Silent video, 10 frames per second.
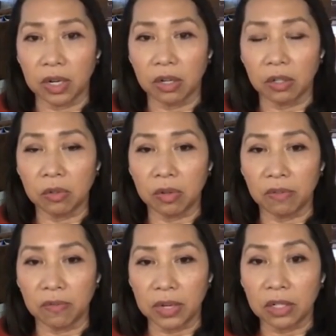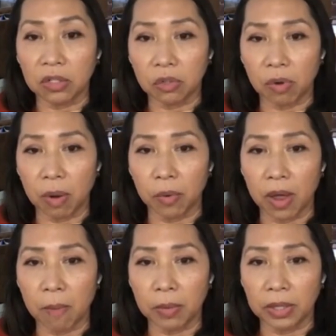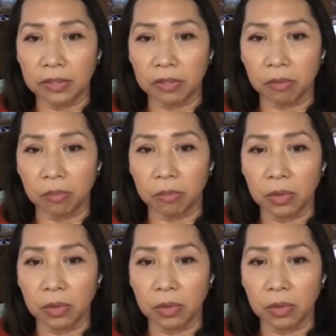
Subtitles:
including venous thromboembolism.